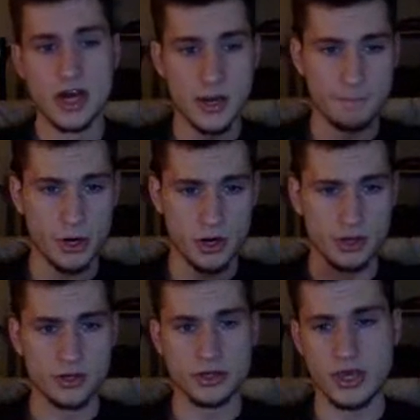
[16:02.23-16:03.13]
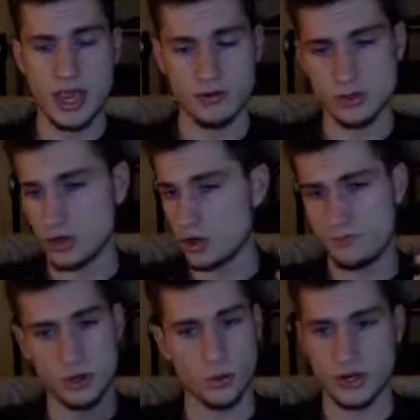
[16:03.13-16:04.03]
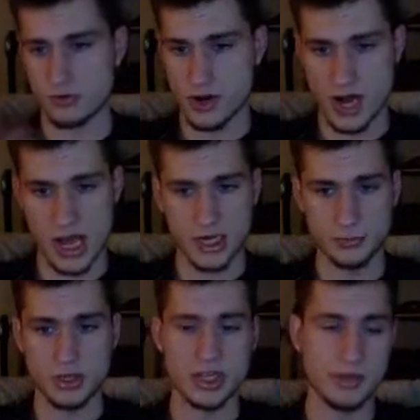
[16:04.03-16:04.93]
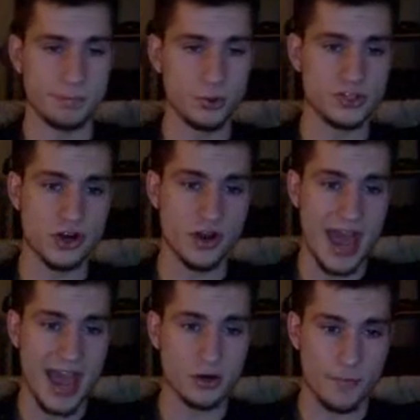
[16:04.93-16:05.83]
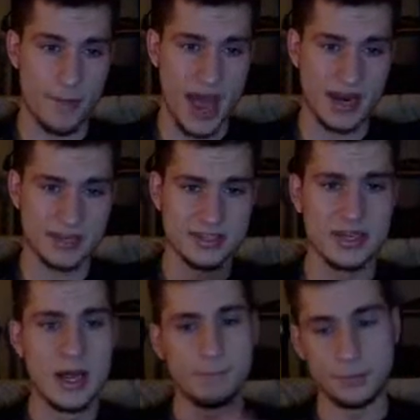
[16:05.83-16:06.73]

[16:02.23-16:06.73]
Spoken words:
Unburden. If you don't want to run an item, you can get boost on Acrobatics.